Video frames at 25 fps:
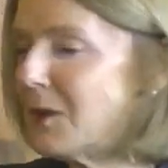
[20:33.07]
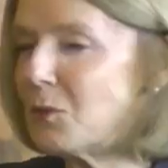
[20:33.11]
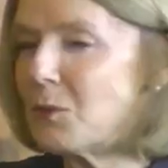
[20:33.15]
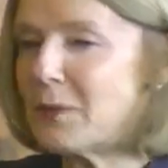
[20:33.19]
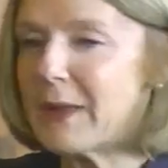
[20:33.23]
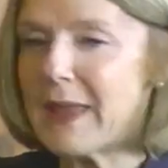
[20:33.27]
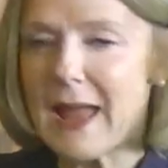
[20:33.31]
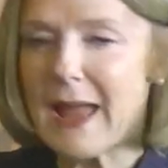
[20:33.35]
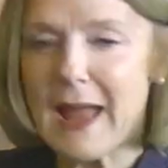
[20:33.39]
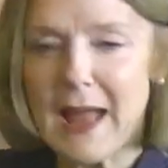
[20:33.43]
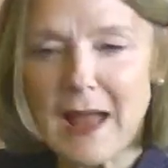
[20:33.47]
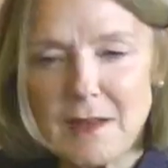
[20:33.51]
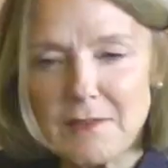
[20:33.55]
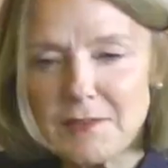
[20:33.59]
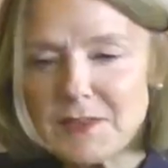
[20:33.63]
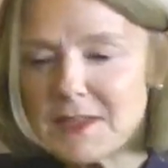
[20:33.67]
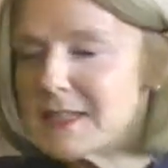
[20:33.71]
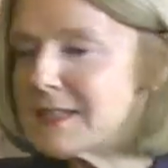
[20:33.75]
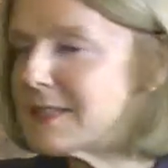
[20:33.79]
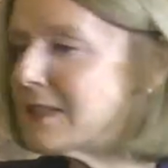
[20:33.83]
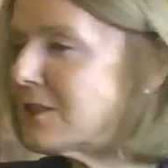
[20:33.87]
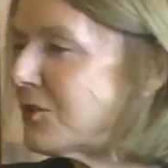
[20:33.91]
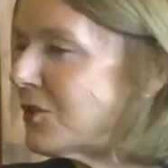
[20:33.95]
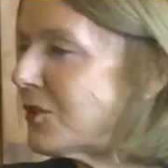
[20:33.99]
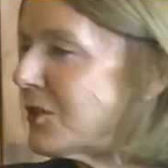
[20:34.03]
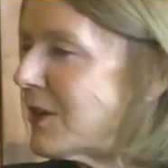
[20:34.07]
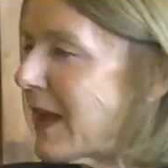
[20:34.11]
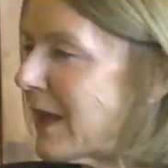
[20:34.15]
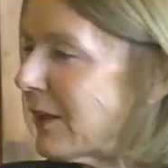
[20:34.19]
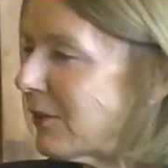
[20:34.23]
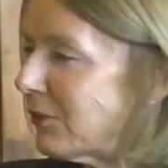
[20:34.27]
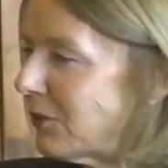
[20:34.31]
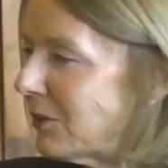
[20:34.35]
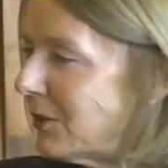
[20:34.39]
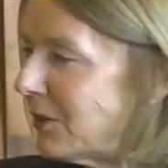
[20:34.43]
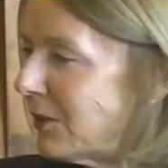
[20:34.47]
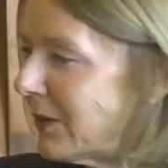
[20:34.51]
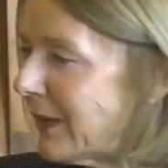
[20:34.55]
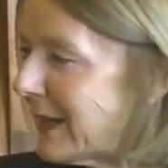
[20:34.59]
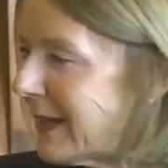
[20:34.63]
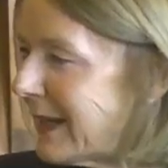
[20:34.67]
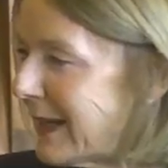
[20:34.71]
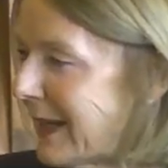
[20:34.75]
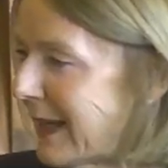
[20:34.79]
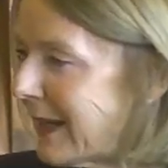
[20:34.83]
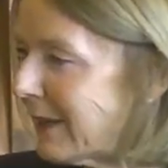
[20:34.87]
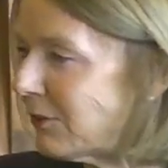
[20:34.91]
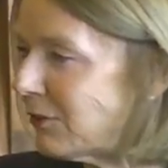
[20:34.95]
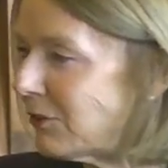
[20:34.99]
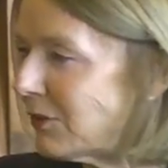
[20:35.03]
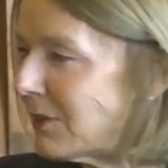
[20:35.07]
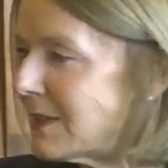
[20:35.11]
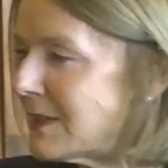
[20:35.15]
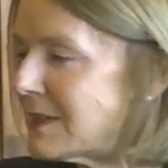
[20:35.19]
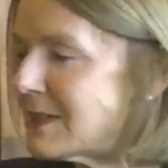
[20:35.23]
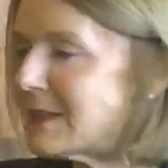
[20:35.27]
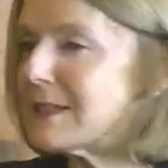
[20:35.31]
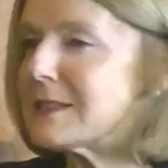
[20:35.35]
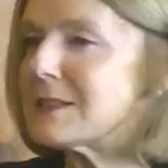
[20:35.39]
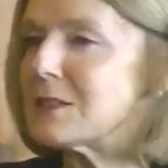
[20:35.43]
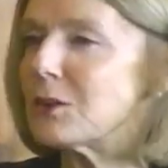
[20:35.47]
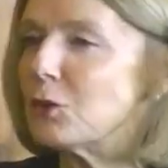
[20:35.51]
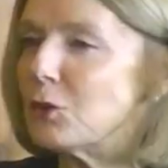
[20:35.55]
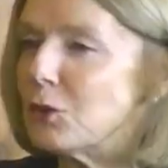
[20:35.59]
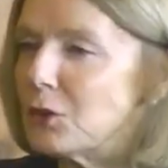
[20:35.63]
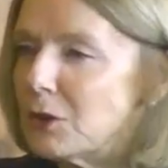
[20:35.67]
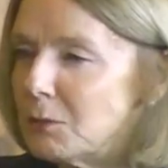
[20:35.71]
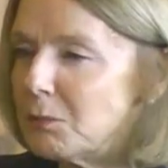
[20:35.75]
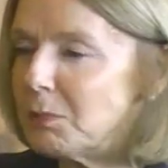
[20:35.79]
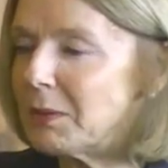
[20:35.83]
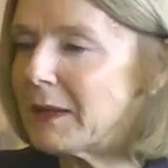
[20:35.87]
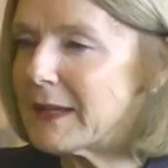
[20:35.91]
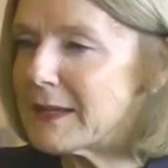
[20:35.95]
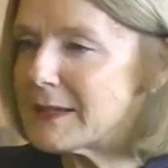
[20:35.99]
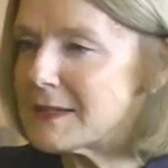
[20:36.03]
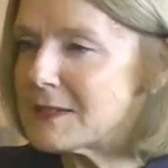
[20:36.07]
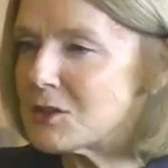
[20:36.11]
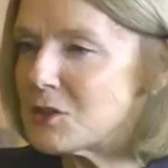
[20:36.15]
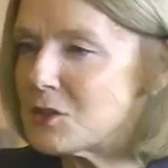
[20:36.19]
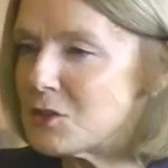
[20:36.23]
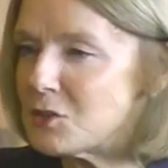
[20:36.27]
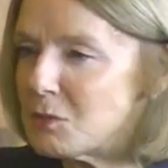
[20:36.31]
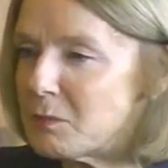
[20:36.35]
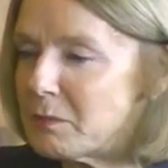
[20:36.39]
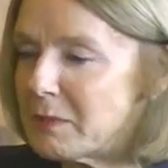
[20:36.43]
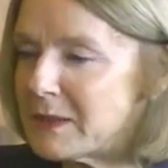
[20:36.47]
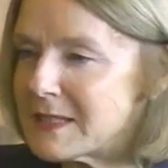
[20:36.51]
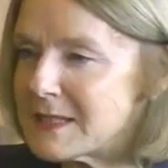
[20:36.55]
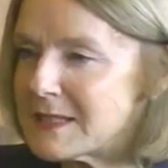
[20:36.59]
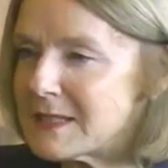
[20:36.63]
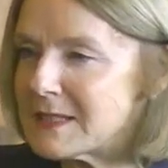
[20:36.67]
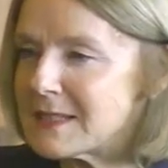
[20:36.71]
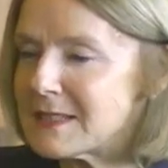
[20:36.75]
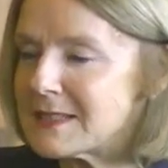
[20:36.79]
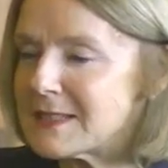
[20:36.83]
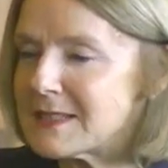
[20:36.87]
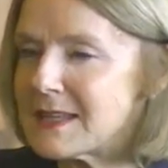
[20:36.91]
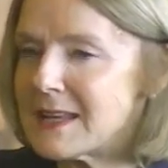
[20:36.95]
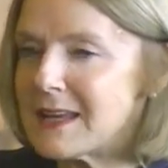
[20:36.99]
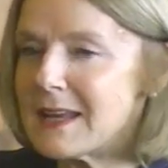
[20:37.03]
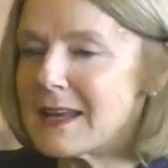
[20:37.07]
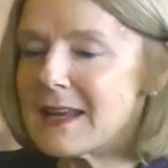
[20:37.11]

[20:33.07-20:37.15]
We have these international connections. It's a good place to do business.